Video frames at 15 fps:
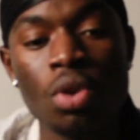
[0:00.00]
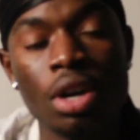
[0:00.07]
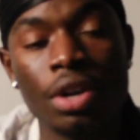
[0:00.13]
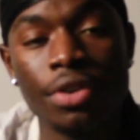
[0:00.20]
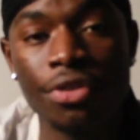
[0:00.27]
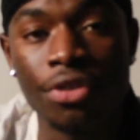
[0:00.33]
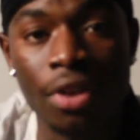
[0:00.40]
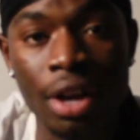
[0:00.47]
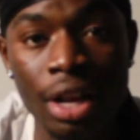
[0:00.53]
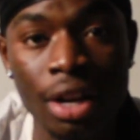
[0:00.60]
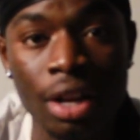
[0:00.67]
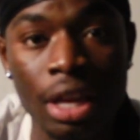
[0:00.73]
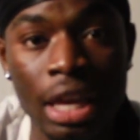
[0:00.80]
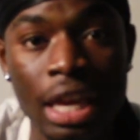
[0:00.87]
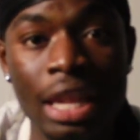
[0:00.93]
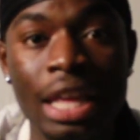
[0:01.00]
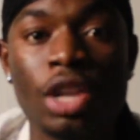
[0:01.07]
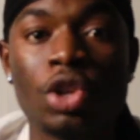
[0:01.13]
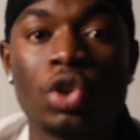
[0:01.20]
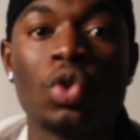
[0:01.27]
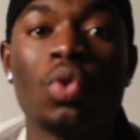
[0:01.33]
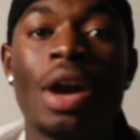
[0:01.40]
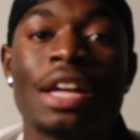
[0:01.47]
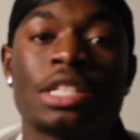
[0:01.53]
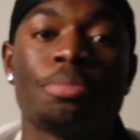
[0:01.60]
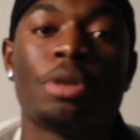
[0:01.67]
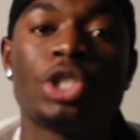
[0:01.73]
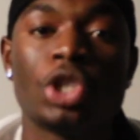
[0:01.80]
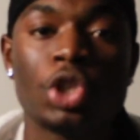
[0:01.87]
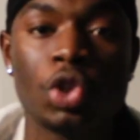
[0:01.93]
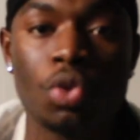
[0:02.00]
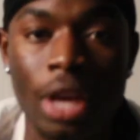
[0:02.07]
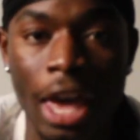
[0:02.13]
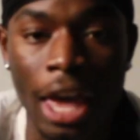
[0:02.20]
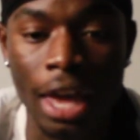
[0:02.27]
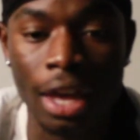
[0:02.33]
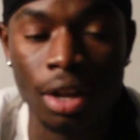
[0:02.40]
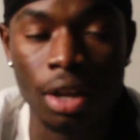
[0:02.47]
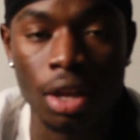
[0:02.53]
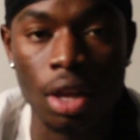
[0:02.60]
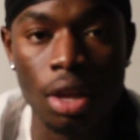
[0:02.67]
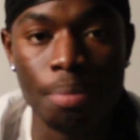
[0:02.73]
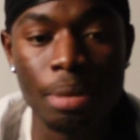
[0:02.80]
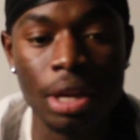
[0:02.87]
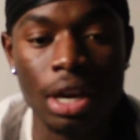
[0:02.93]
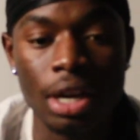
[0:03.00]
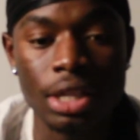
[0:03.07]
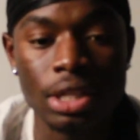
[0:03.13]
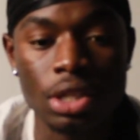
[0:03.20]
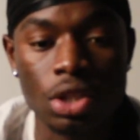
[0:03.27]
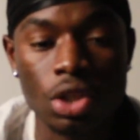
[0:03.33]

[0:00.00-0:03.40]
confront it, and do as much as you can. Because